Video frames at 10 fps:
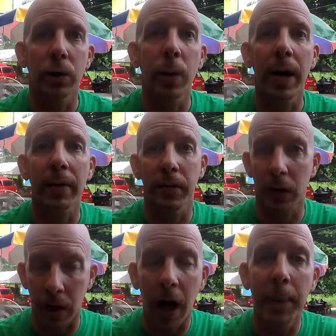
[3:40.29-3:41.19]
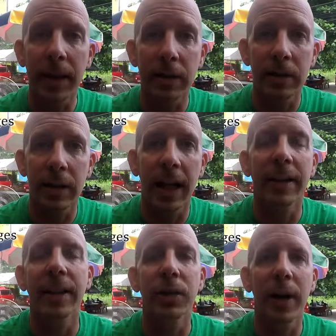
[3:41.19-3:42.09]
You have comments
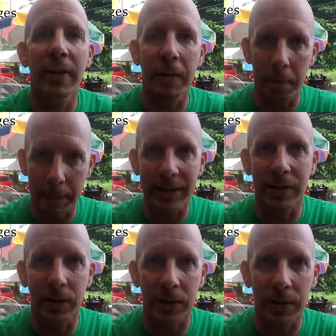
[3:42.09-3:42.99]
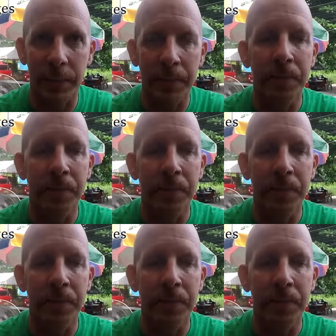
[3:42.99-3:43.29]
and then you have messages.